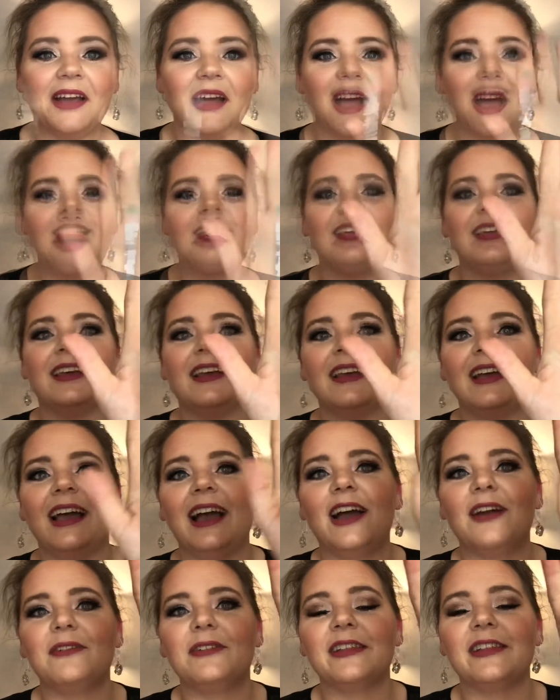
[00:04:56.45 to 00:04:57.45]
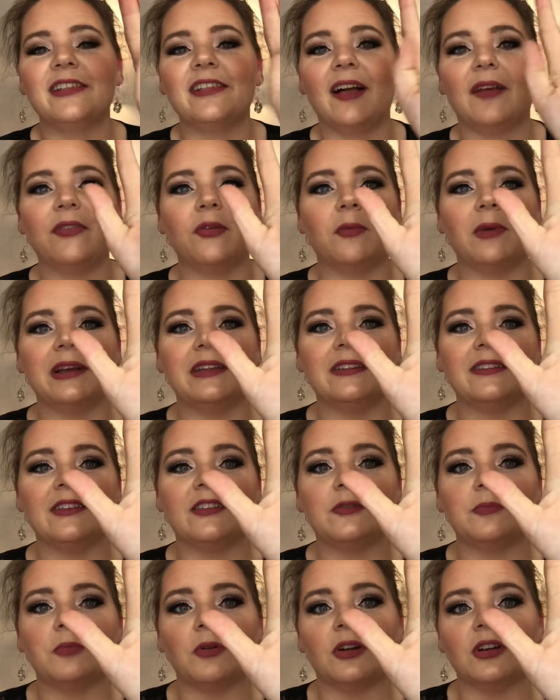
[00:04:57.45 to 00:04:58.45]
I really love the way that
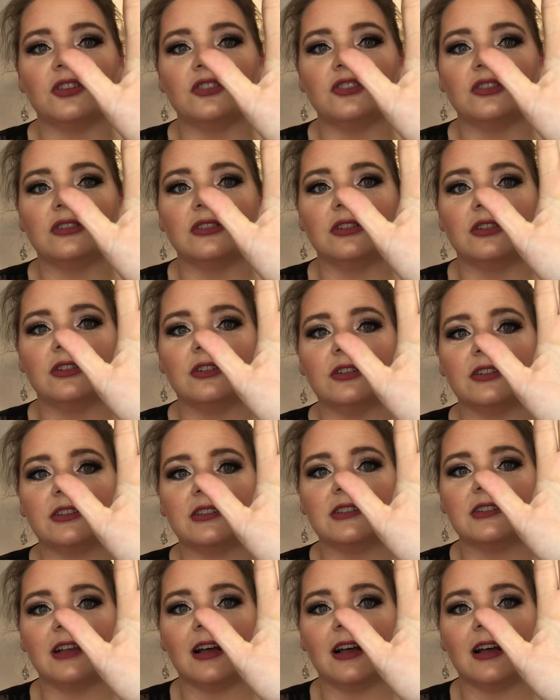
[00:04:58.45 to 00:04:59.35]
this brush looks.